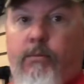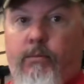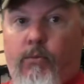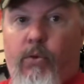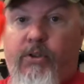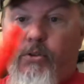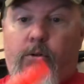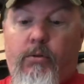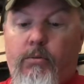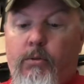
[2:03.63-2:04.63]

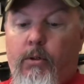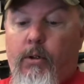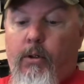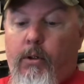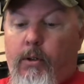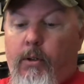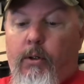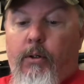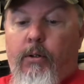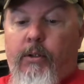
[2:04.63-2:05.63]
whistle
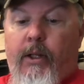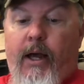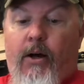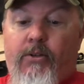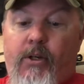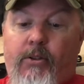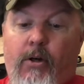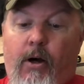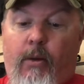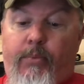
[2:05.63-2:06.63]
that also has a
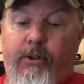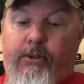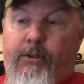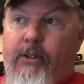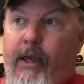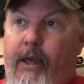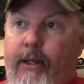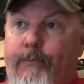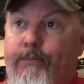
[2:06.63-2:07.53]
compass, and